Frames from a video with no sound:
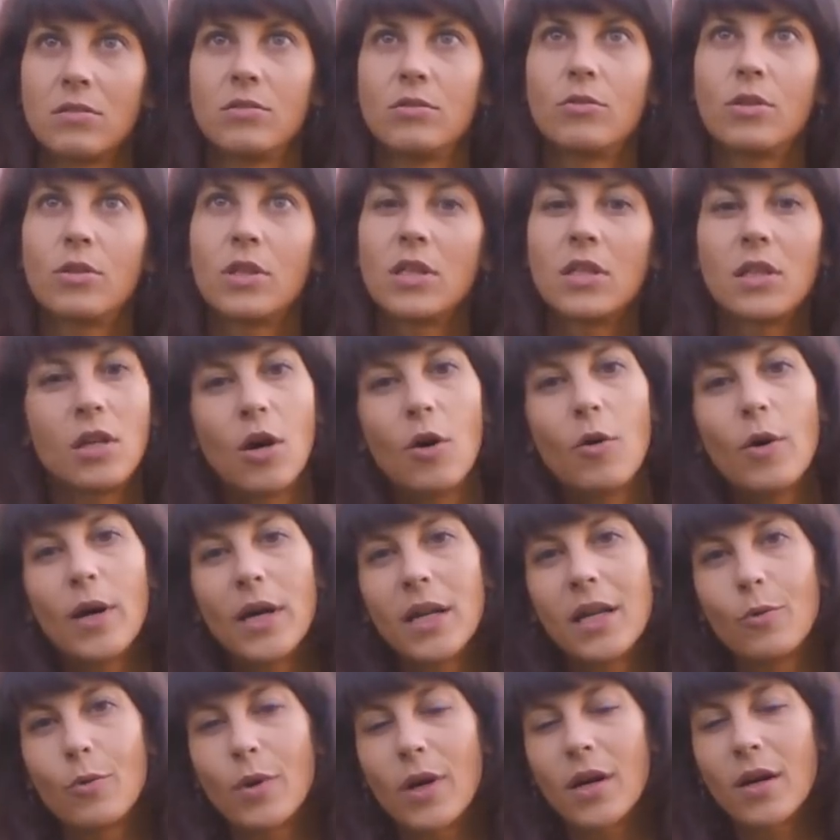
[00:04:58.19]
you can go
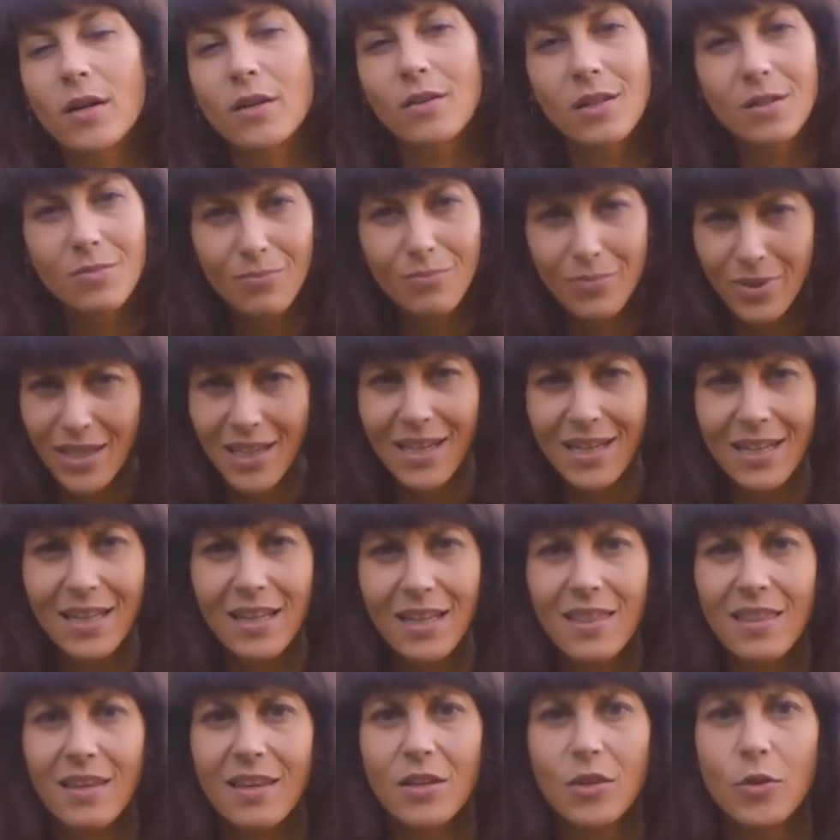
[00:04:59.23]
anywhere, you can be
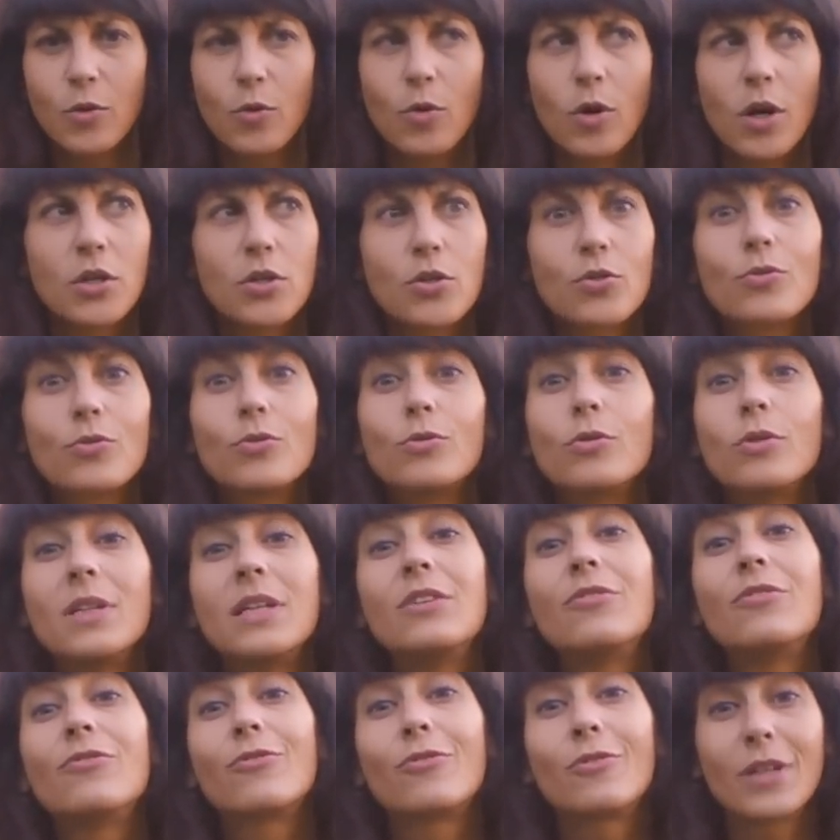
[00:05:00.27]
anything, you are
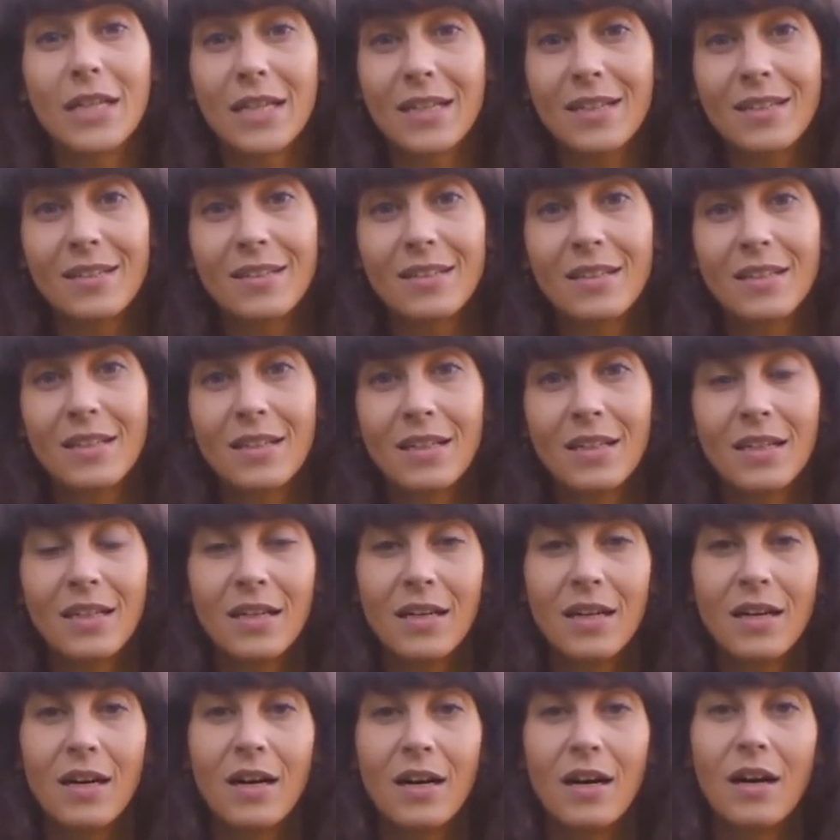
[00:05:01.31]
truly free.
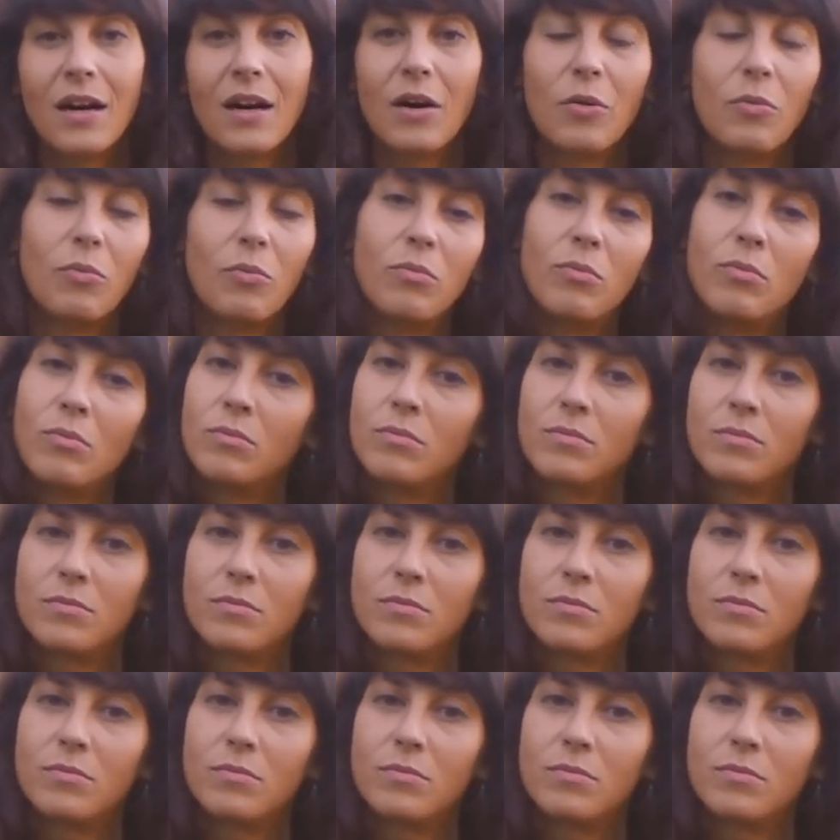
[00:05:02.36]
Um,